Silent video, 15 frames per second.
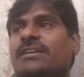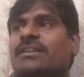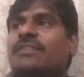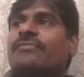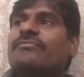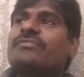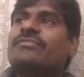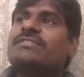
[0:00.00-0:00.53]

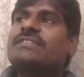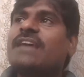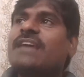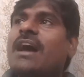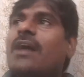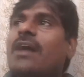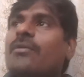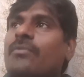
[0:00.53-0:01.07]
Which
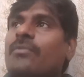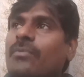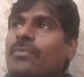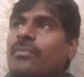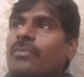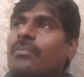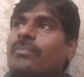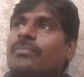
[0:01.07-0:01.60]
have
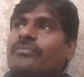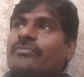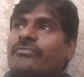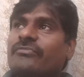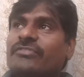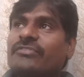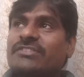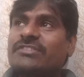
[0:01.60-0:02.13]

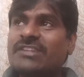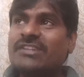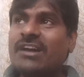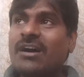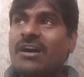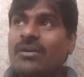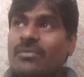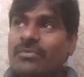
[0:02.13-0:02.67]

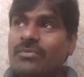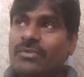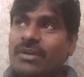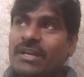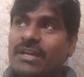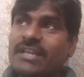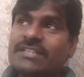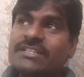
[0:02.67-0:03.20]

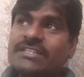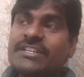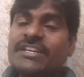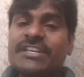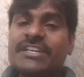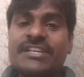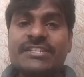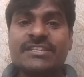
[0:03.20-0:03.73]
acidic
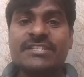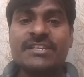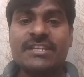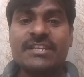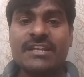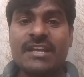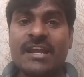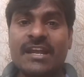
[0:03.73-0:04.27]
nature
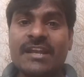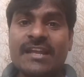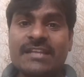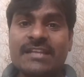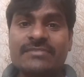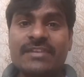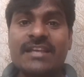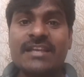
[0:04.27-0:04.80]
and as
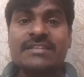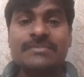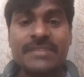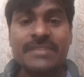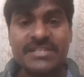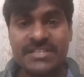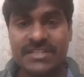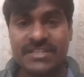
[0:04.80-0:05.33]
well as
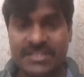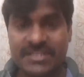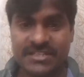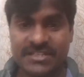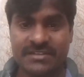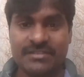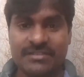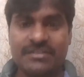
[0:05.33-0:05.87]
basic nature.
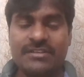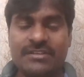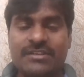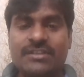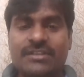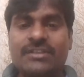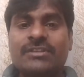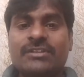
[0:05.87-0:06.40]

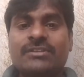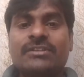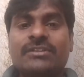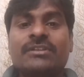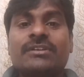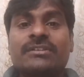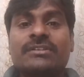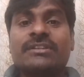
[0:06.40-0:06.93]

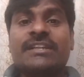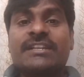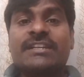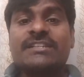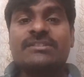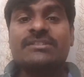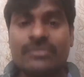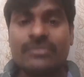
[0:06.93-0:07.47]
That
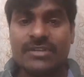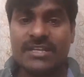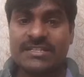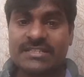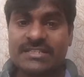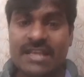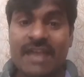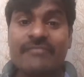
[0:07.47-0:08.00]
is known as
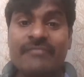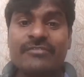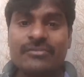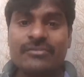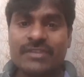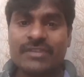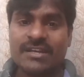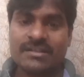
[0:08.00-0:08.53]

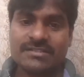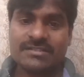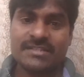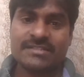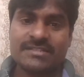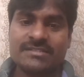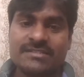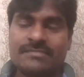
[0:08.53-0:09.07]
amphoteric
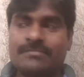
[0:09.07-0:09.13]
oxides.